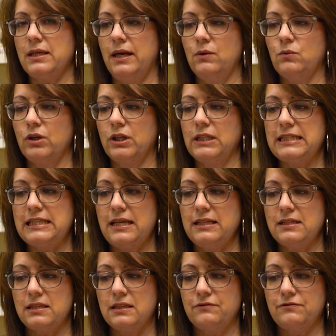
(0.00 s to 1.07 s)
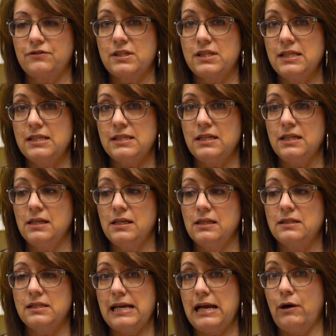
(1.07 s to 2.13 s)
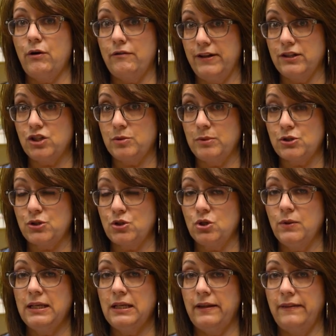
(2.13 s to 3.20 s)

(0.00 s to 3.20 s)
and we're gonna taste it for seasoning and see how our vegetables are doing,